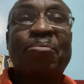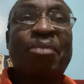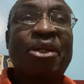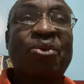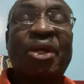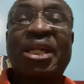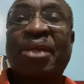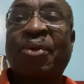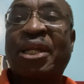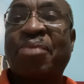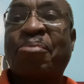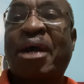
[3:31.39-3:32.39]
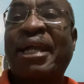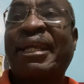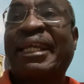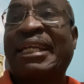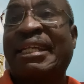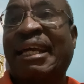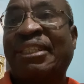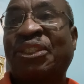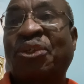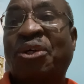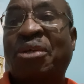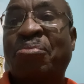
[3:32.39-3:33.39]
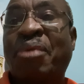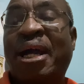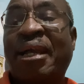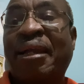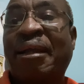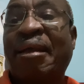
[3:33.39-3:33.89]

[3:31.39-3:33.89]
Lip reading: But when he went back, it has gone back.